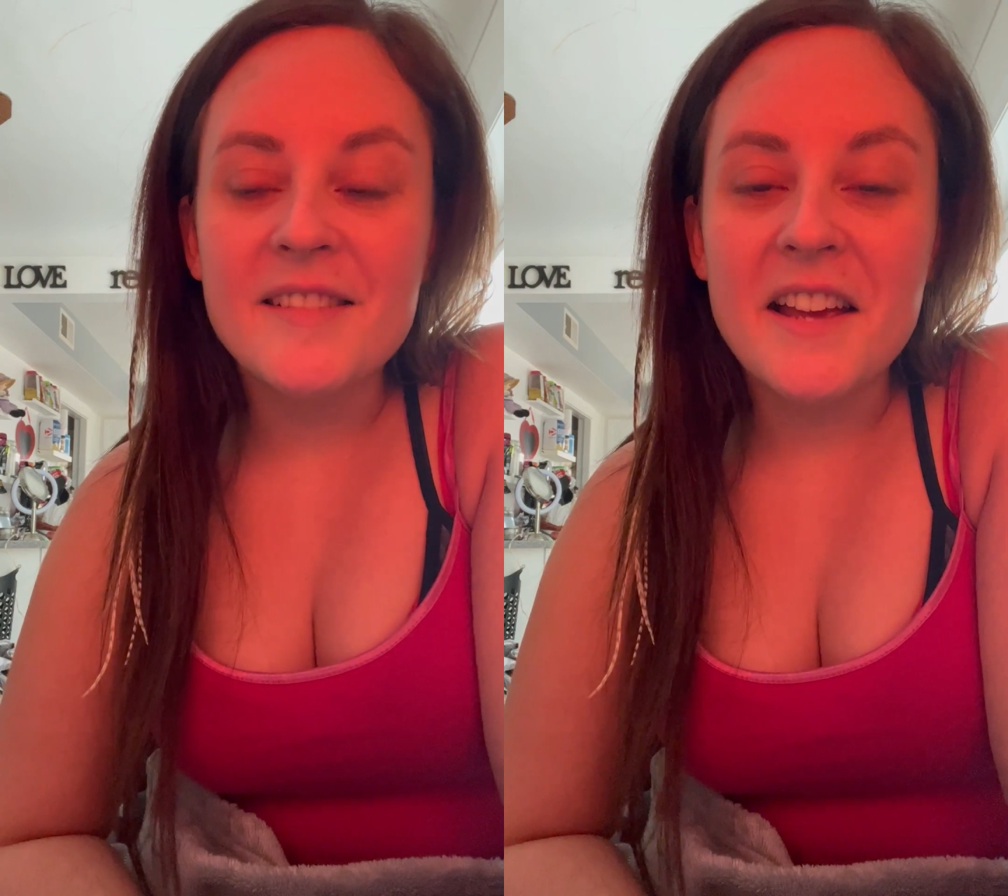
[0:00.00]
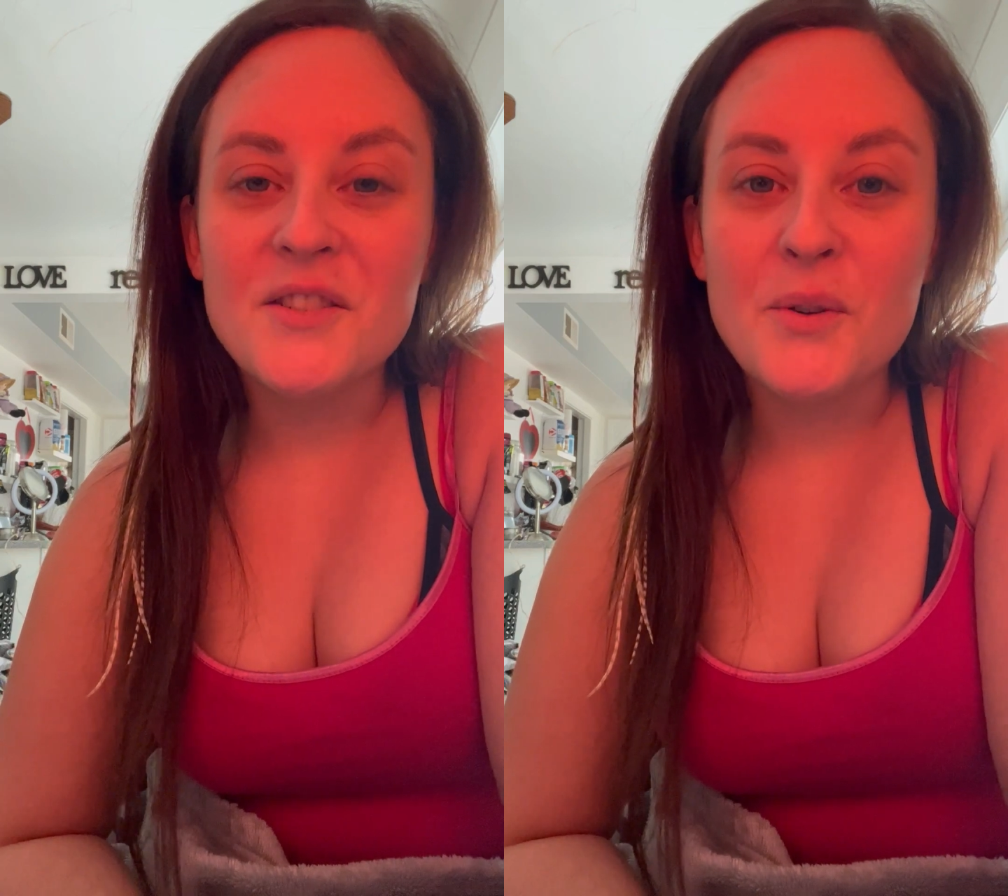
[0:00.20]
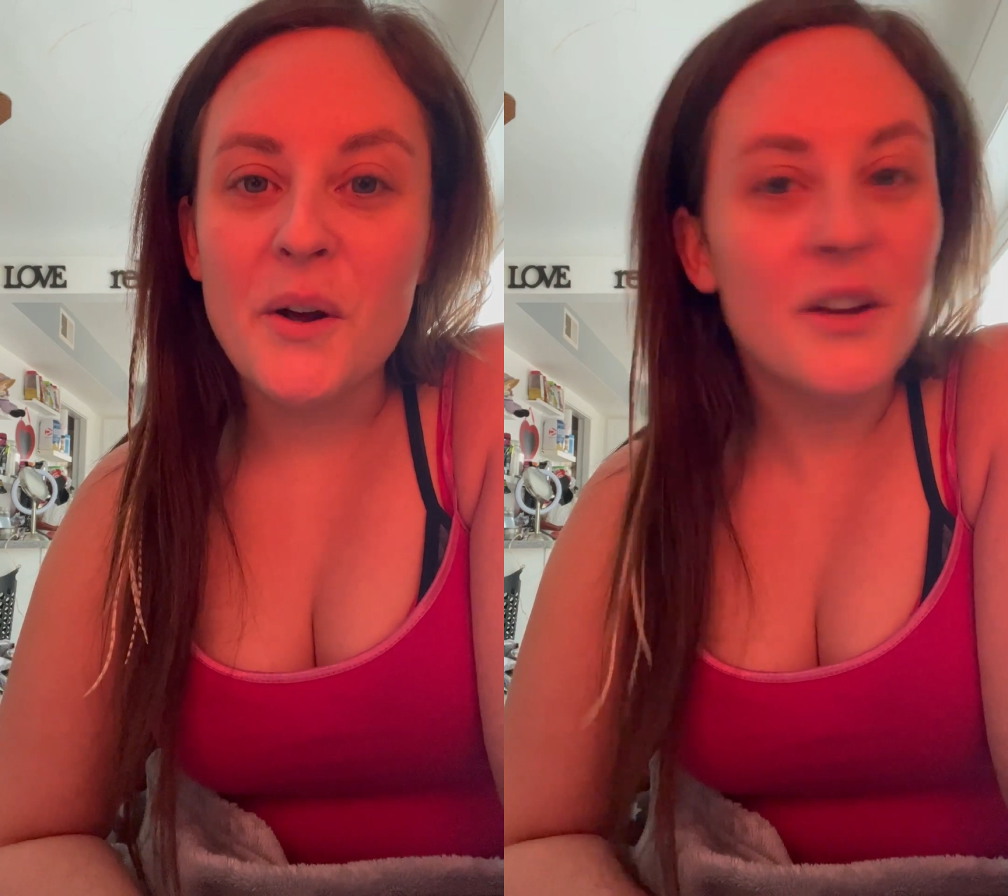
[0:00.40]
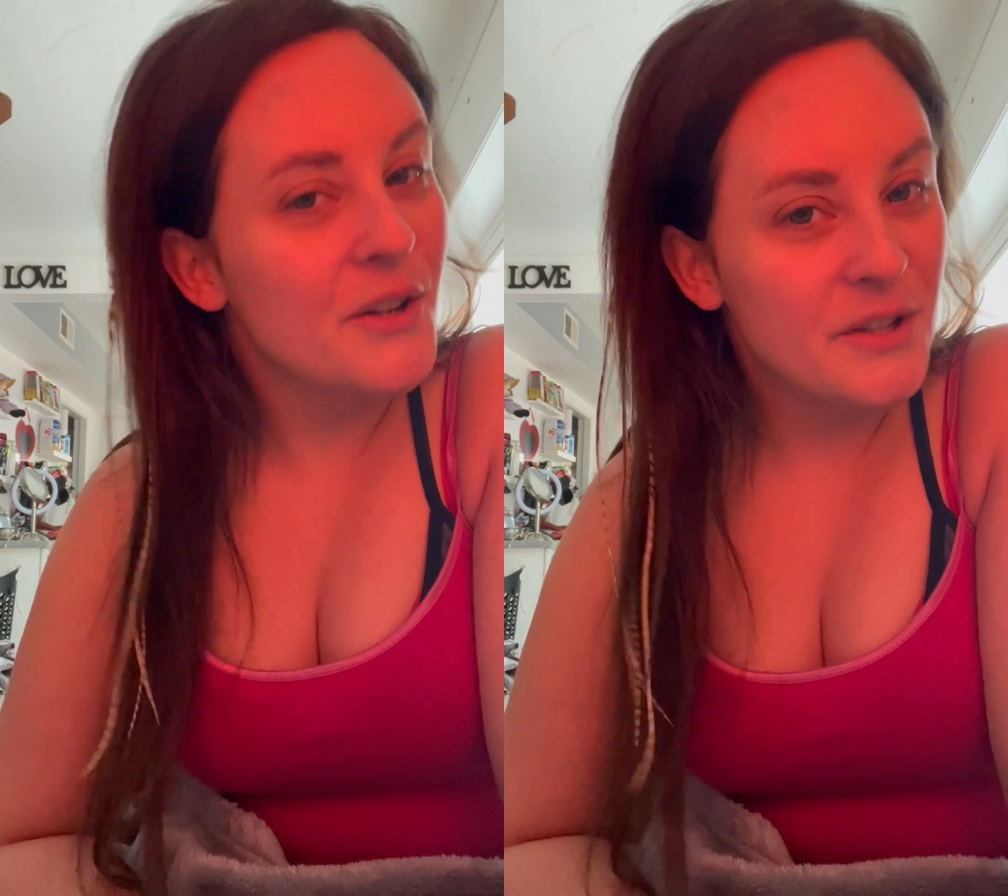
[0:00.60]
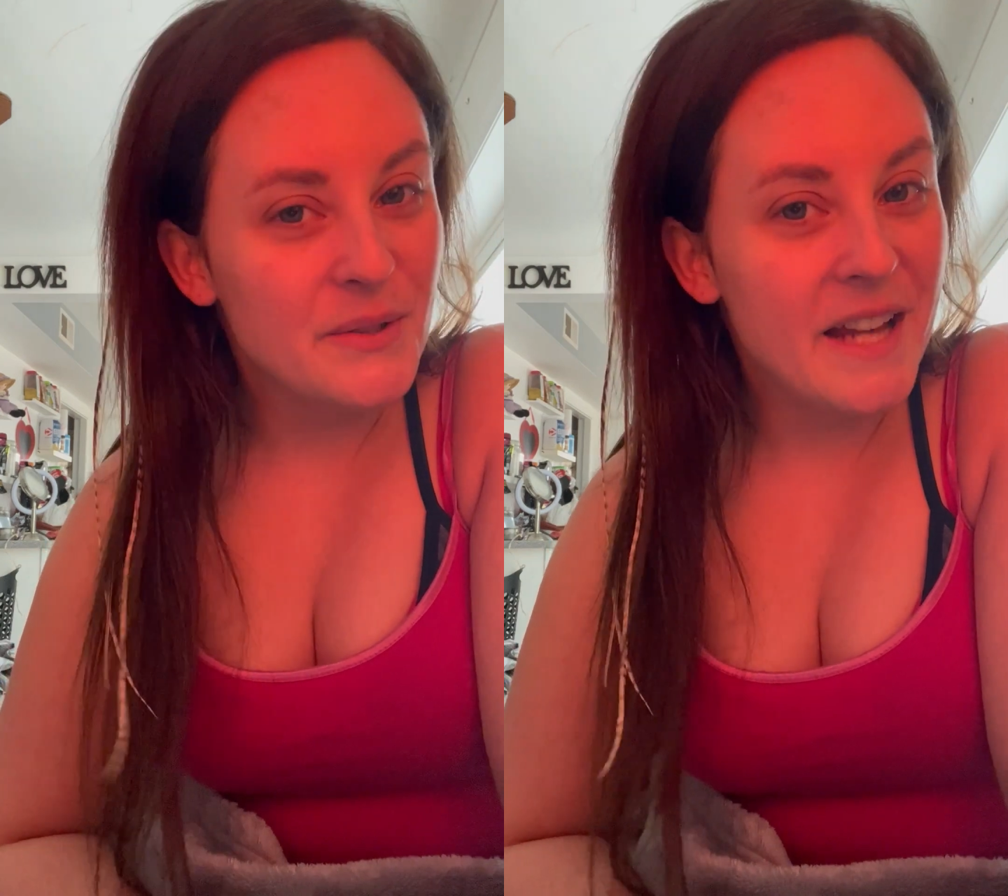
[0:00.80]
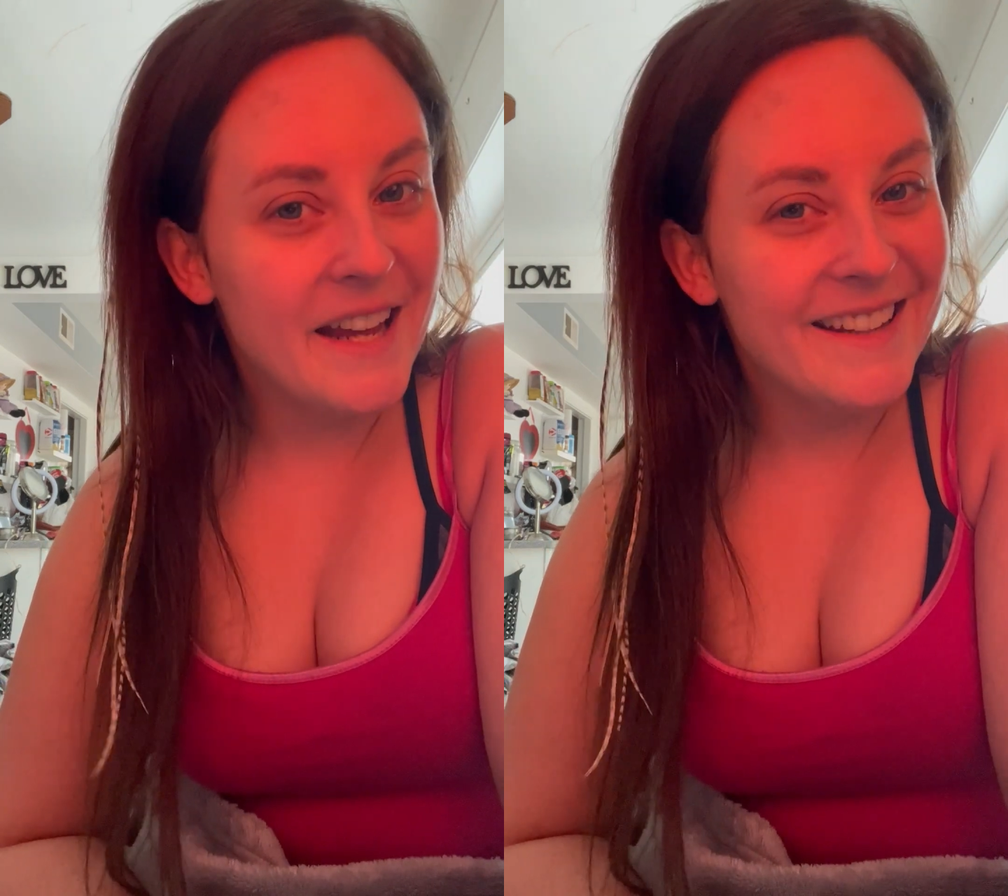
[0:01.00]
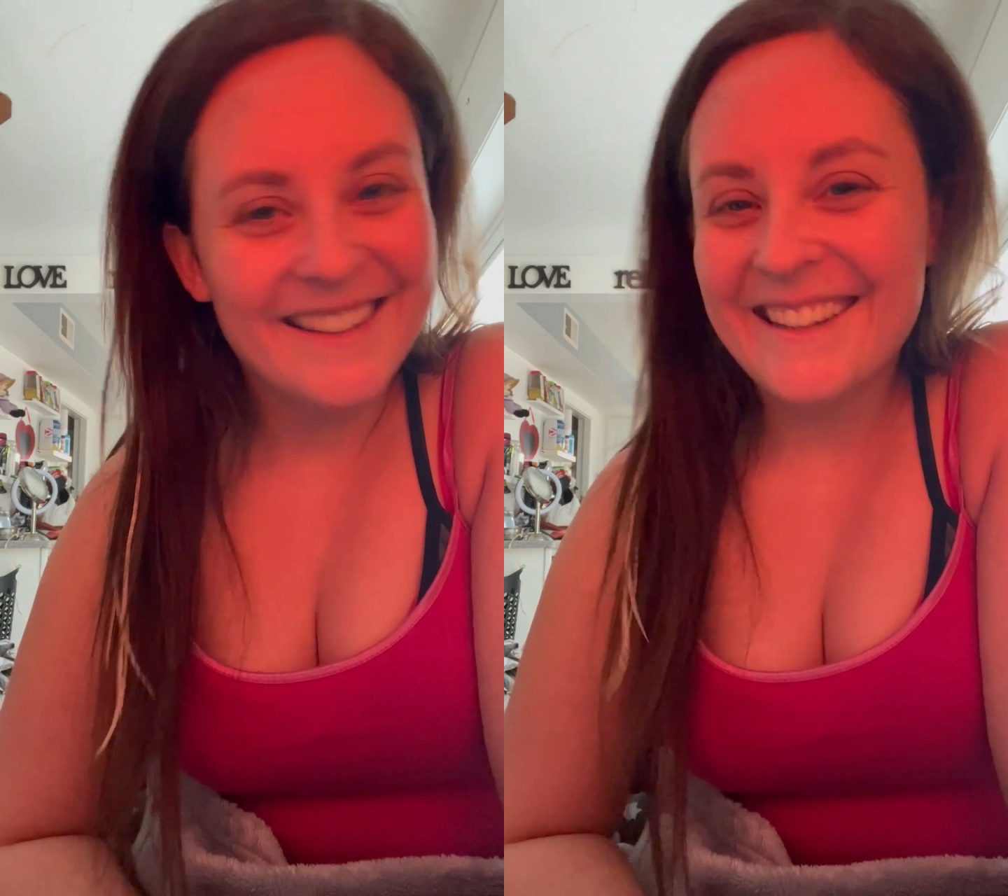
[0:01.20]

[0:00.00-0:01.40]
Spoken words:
enjoy your new day